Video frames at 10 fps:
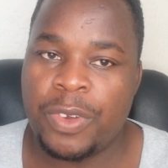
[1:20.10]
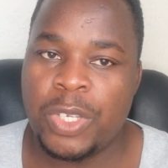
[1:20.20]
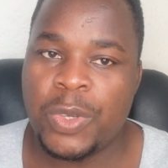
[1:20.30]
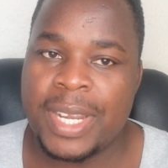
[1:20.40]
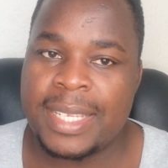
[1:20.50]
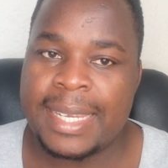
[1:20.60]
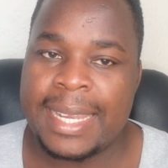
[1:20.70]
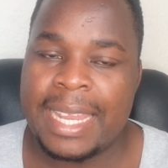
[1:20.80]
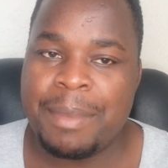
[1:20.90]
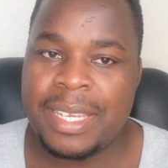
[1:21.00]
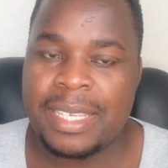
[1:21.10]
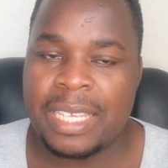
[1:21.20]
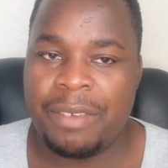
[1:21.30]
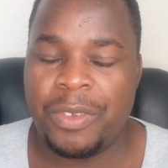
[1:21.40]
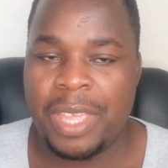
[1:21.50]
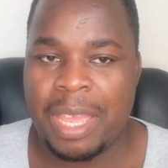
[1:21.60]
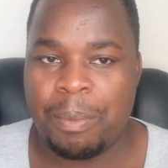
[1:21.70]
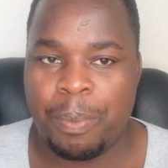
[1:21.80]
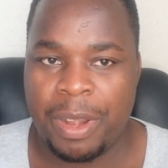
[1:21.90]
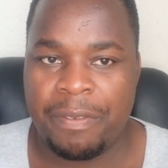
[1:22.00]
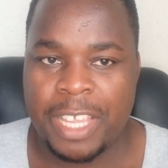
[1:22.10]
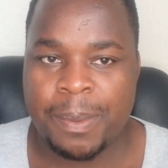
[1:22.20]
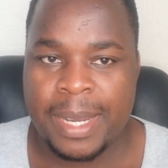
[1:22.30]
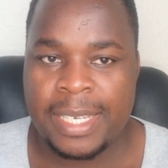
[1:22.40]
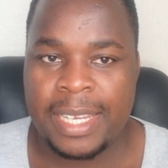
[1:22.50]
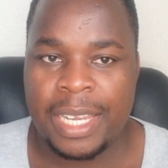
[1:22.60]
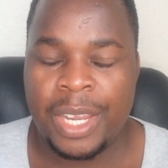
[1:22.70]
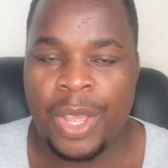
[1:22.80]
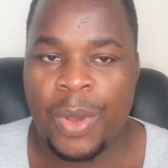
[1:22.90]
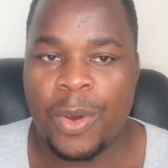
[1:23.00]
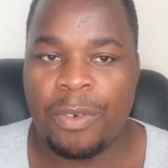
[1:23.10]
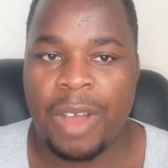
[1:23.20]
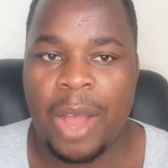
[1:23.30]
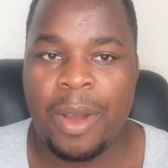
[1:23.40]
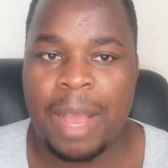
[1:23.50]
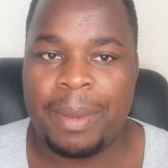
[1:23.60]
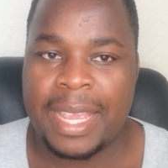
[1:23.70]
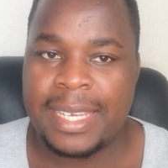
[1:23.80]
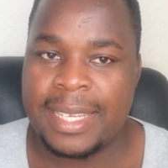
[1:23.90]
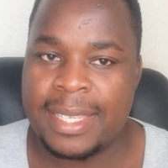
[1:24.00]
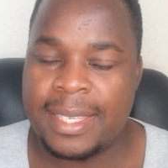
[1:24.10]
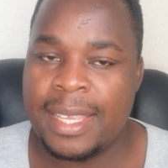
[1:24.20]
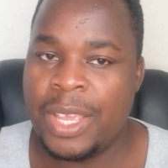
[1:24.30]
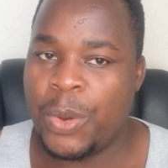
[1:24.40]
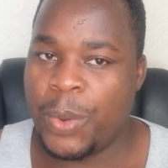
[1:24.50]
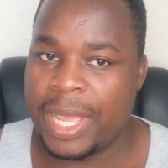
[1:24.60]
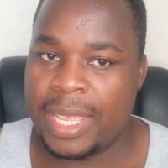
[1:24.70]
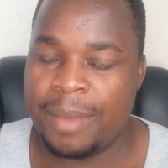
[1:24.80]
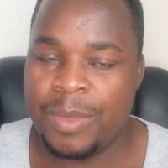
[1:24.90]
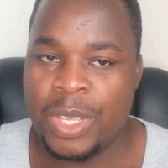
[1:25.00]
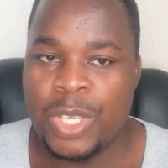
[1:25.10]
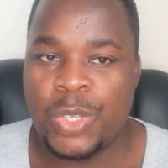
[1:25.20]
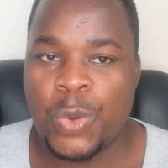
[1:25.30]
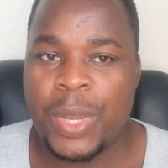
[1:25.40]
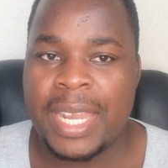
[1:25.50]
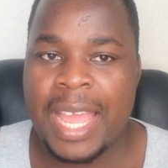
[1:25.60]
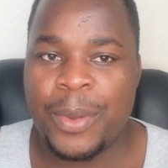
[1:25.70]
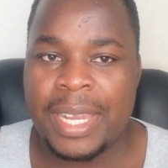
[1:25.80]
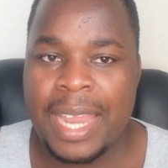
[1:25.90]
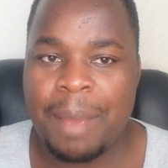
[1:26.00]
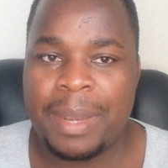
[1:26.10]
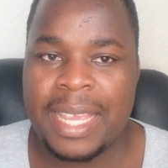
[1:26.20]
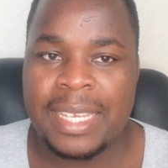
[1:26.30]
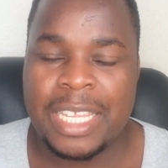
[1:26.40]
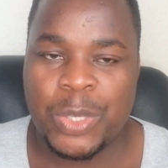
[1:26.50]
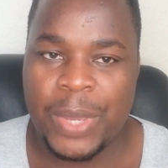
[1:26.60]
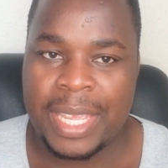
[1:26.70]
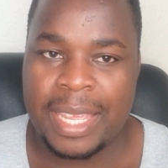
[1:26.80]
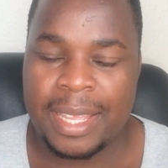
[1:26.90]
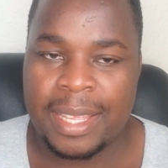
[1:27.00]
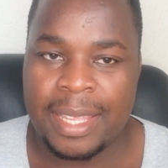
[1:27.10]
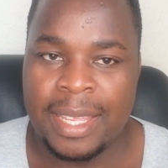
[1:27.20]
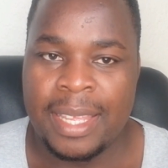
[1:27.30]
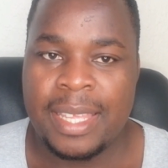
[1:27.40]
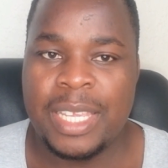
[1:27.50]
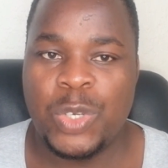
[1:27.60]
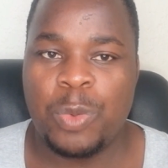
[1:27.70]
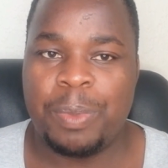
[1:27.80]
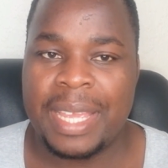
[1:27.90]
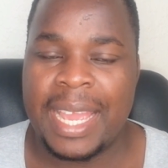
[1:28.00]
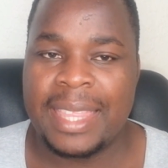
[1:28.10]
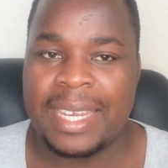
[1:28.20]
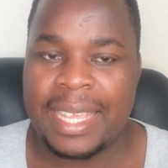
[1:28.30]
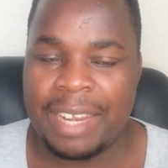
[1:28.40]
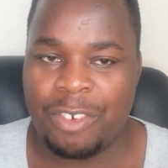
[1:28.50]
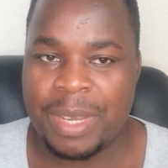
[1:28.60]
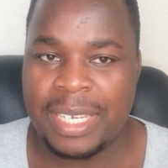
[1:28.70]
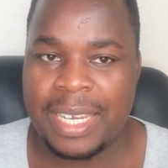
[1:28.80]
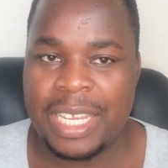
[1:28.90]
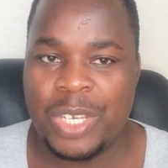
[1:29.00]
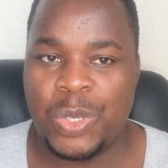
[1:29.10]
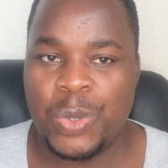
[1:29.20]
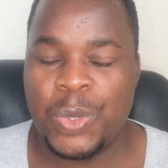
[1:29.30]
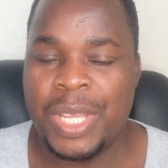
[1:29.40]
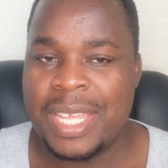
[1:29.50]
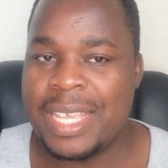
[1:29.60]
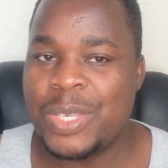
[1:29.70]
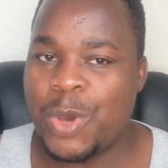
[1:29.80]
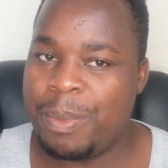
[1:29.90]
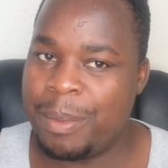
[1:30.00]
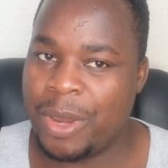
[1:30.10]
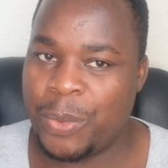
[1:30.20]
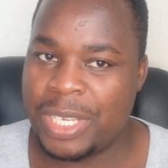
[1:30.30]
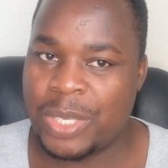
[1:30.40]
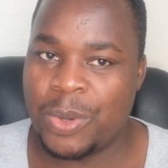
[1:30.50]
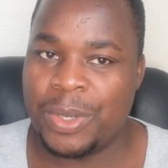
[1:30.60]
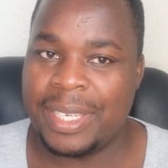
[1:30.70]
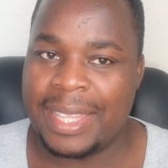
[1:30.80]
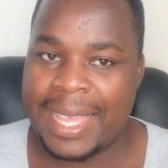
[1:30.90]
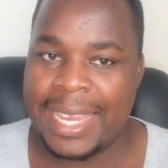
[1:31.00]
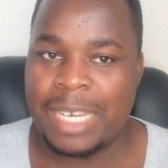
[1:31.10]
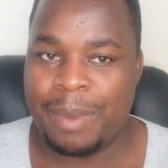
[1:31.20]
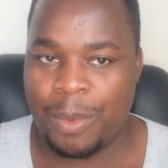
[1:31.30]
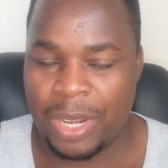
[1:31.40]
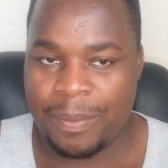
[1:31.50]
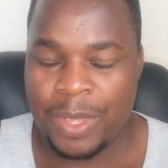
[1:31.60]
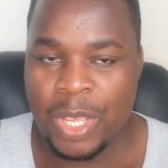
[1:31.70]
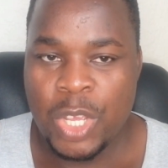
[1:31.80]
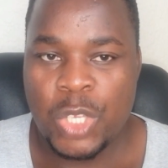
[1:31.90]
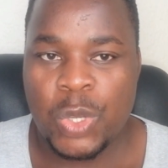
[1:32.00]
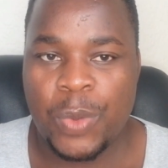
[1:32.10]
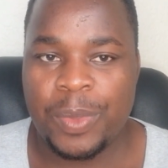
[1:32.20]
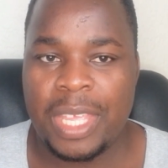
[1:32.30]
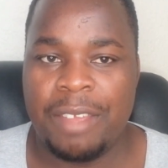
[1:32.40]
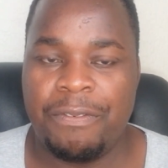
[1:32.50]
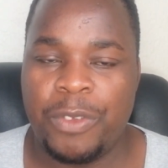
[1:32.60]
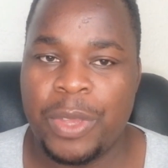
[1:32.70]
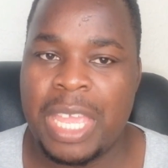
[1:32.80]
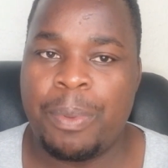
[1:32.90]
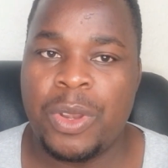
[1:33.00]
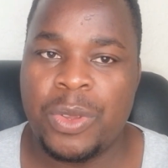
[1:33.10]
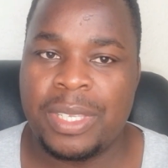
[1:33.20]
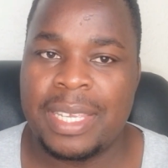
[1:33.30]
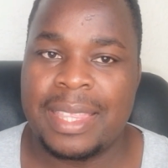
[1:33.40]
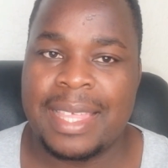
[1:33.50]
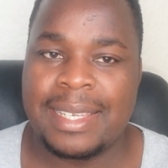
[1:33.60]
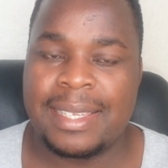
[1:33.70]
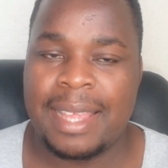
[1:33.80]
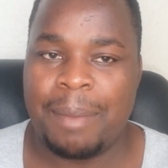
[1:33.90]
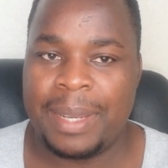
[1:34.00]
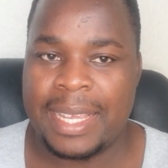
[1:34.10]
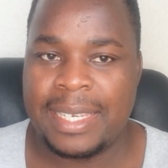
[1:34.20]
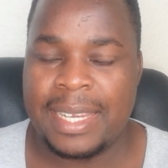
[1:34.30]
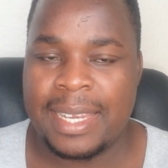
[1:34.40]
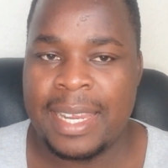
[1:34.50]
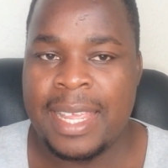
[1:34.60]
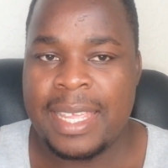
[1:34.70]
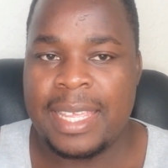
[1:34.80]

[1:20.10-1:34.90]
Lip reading: for you to understand, let me just give you a brief explanation of how applications work. So when an application is working, it will be gathering information into its own memory, which is called the cache memory. So if you keep on using that application,